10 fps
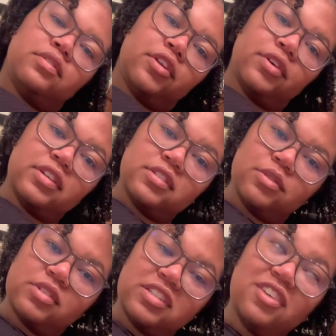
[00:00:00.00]
There is no
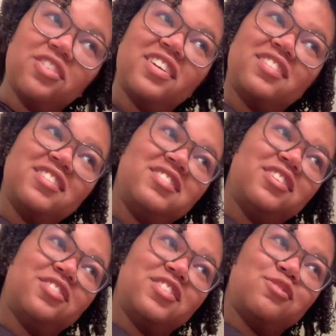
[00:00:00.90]
secret. The
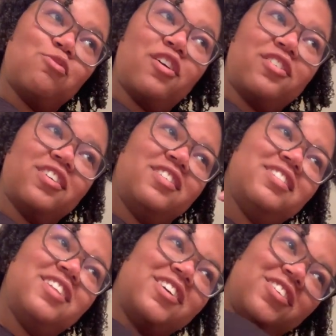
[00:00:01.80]
secret is water.
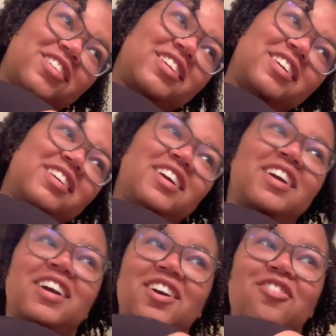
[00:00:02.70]
Literally
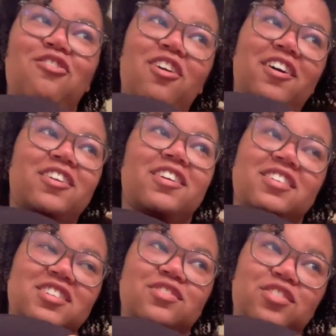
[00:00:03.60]
water.
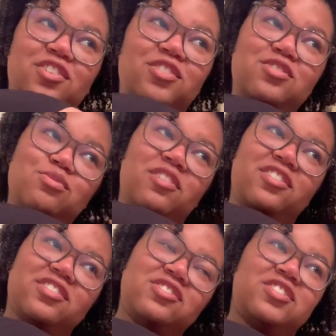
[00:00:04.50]
Because if you don't use water,
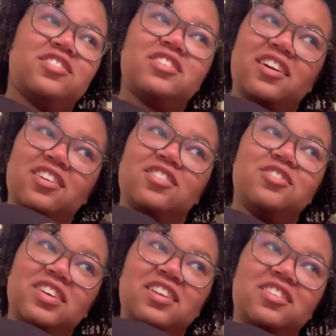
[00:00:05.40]
this gel's not going to do
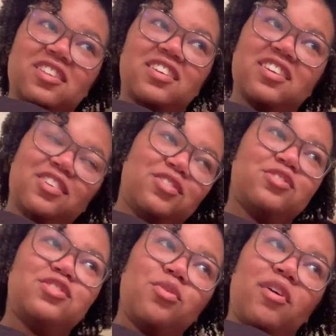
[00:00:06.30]
anything. If
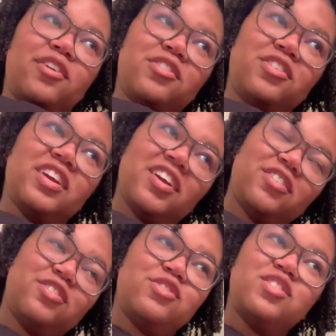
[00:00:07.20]
there's no water in your hair and
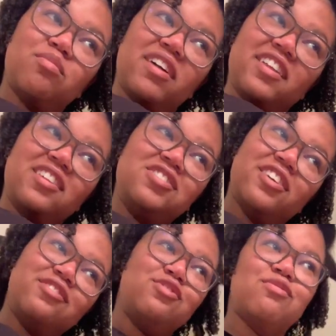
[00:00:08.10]
you just apply the gel
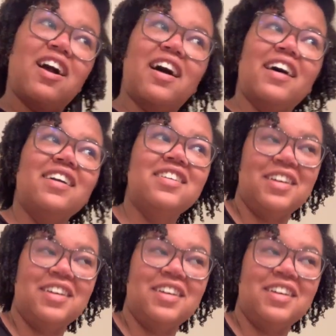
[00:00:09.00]
dry,